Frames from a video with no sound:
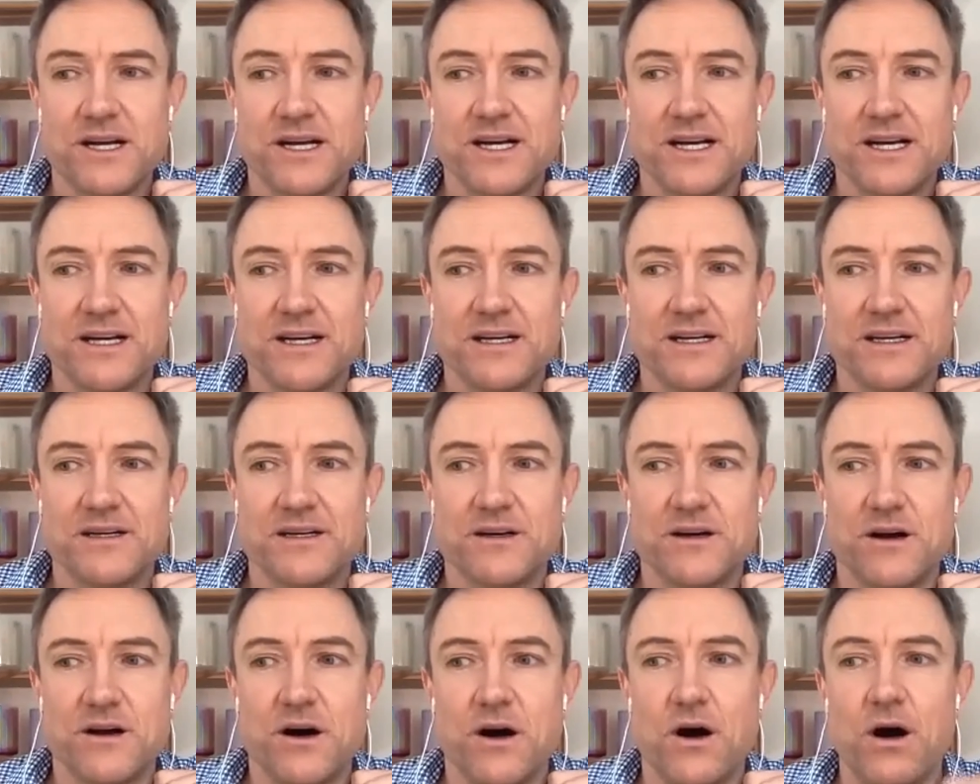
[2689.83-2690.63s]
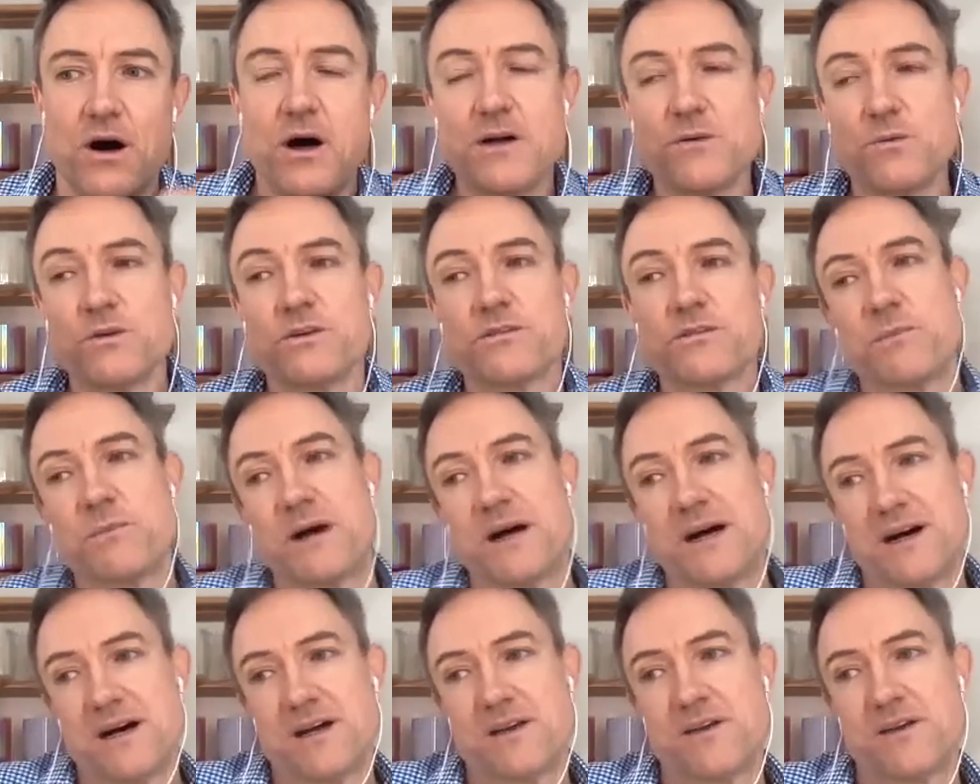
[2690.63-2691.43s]
I was
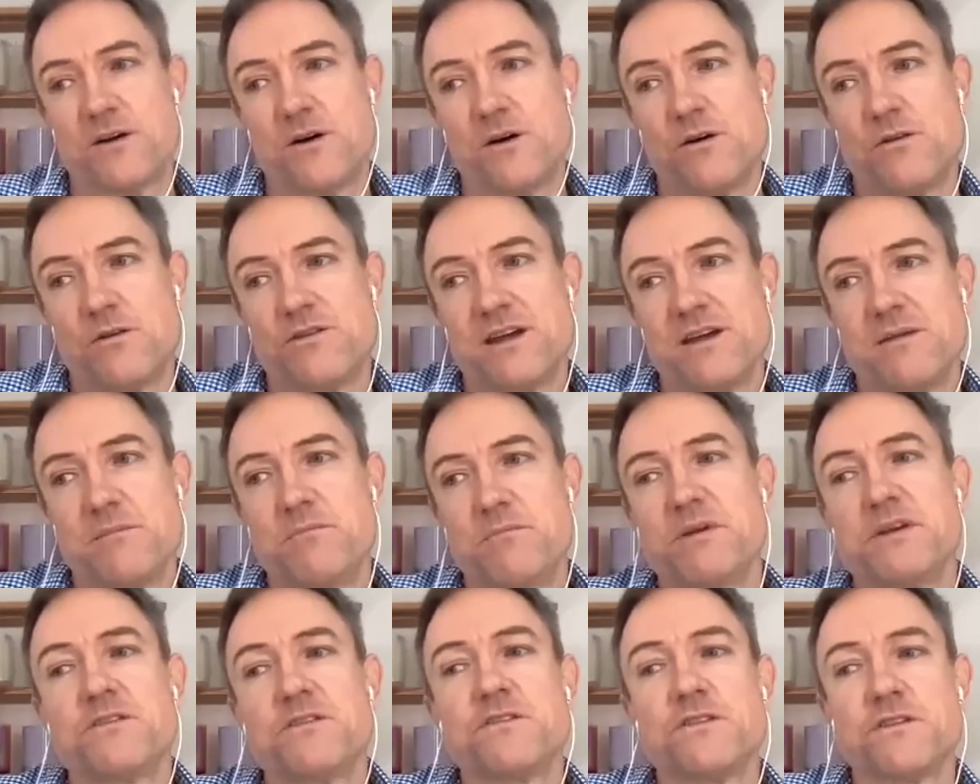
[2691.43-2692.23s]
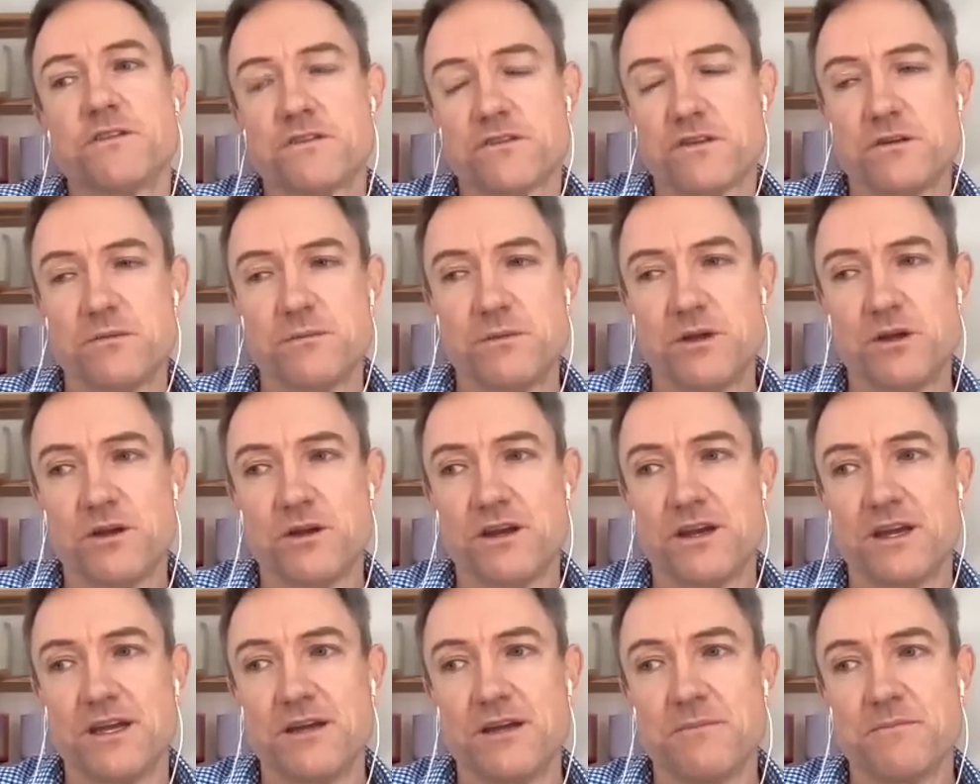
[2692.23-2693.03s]
part of a business
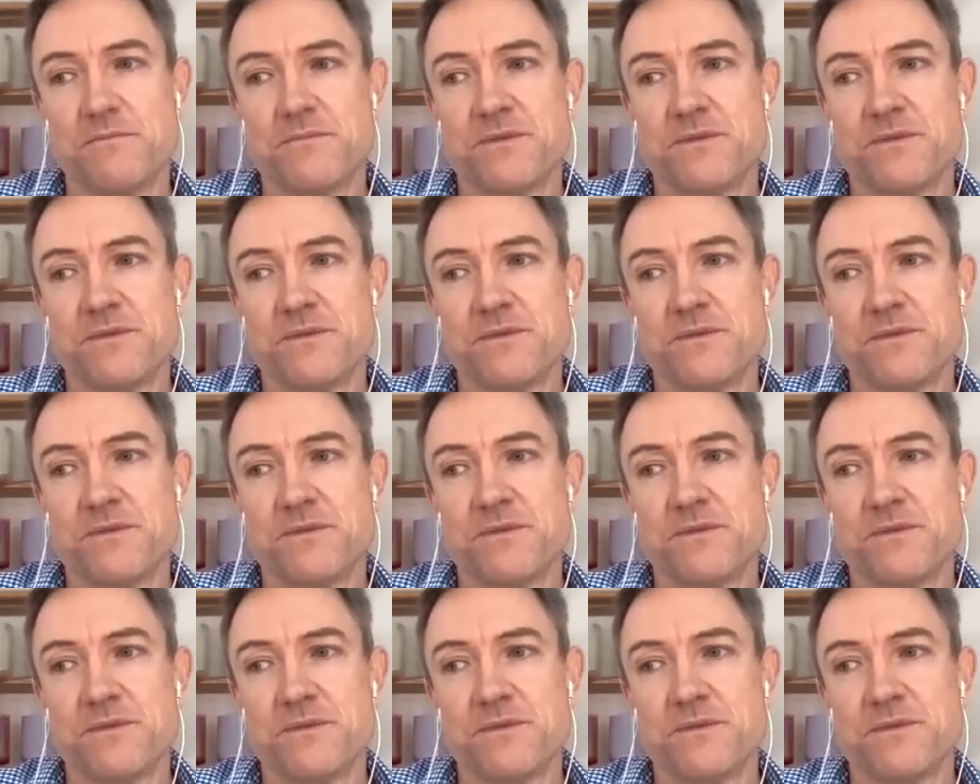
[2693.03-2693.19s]
community